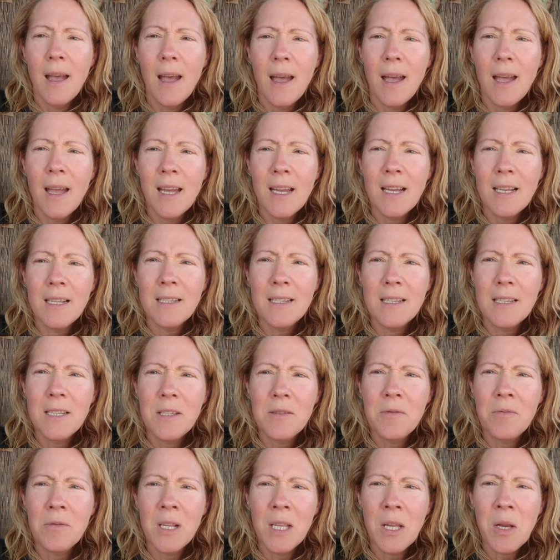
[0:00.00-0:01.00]
And
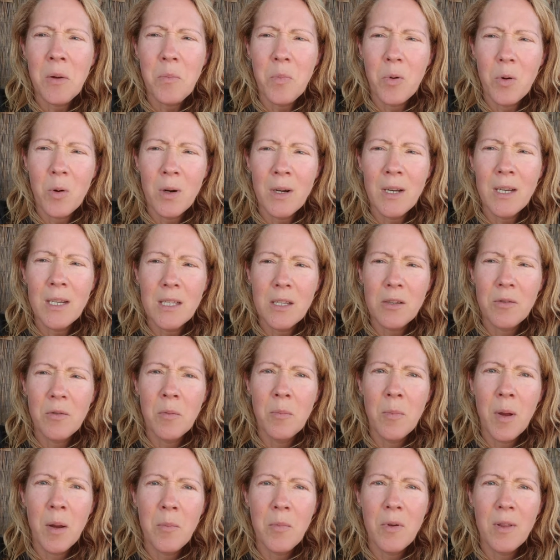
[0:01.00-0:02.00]
it's really important to
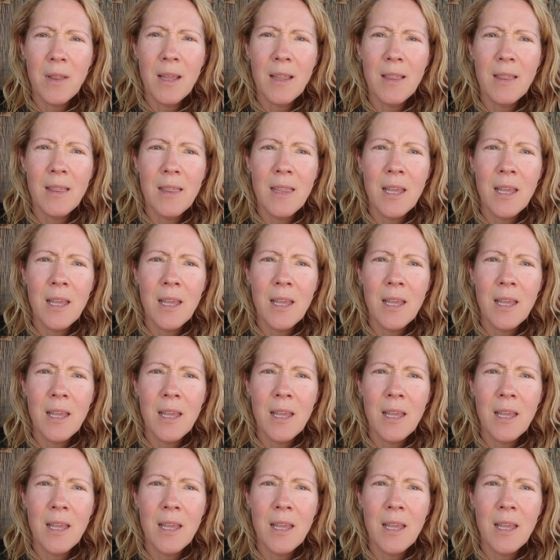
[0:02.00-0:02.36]
remember that